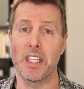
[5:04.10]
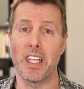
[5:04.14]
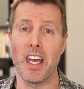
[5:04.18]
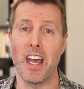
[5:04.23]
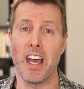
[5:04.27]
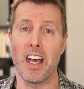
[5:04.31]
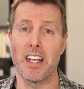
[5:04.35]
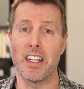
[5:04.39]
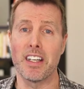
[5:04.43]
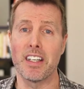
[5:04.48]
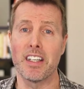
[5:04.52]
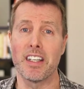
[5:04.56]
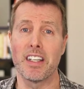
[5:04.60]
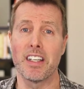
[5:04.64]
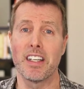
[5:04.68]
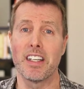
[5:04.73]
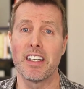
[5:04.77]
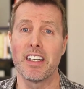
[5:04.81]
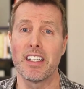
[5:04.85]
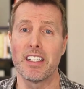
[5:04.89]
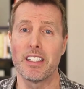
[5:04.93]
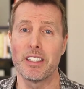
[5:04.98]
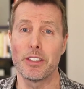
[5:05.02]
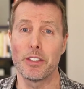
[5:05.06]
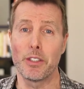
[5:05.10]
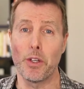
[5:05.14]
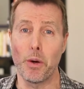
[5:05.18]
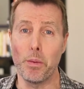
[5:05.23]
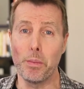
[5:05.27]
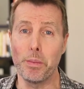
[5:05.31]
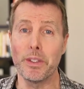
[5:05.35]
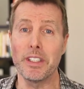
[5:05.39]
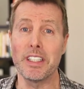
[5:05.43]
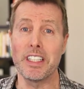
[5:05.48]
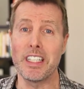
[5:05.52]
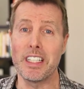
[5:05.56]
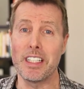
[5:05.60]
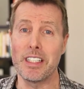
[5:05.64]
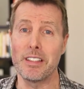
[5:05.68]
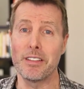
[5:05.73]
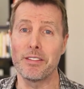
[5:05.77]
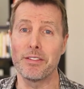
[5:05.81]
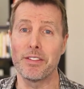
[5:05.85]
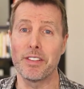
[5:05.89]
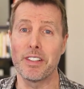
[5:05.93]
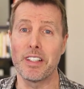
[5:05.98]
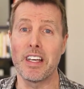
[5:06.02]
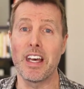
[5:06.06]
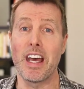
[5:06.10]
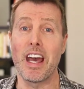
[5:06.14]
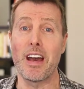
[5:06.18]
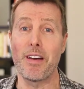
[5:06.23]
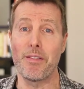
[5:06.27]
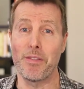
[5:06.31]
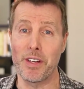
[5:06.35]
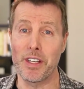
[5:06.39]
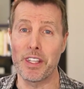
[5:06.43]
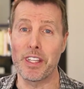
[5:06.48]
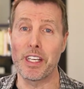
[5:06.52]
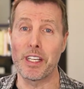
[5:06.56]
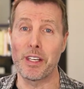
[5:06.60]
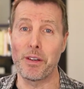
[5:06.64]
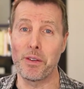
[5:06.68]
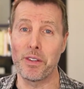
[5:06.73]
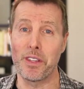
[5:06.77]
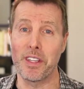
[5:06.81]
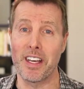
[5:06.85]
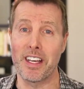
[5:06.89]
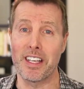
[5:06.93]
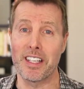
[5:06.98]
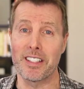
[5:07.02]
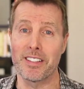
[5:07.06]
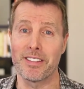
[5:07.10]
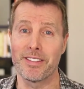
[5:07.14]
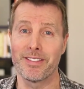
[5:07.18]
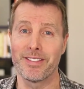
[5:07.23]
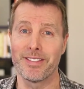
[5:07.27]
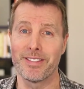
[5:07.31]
again, don't believe everything you think.